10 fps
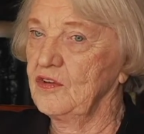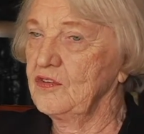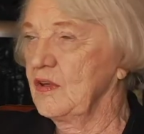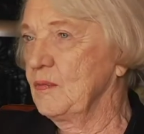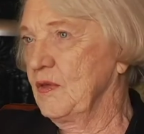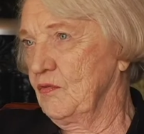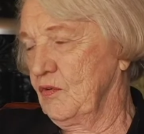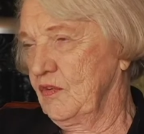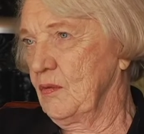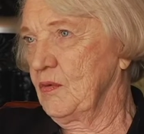do something
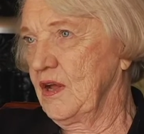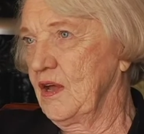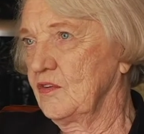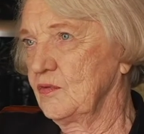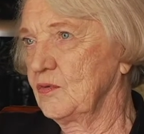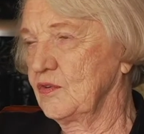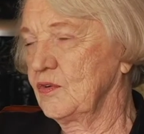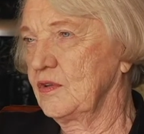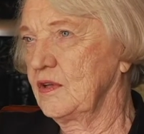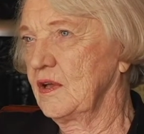for somebody else was a
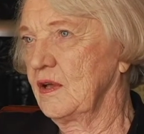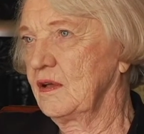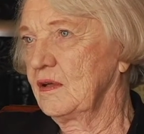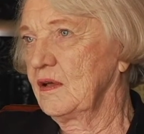good thing.